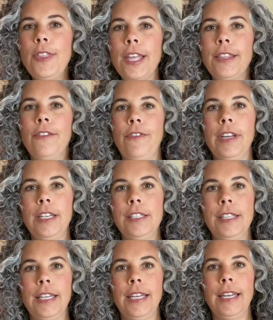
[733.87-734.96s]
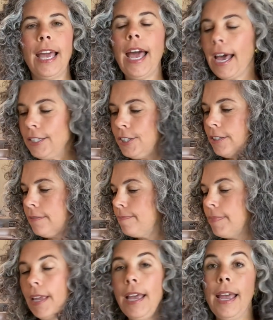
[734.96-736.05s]
that the funnest thing?
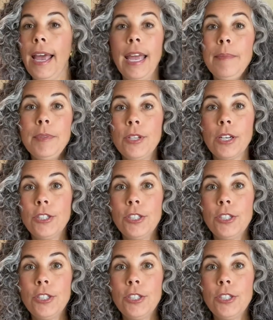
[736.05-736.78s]
Amazon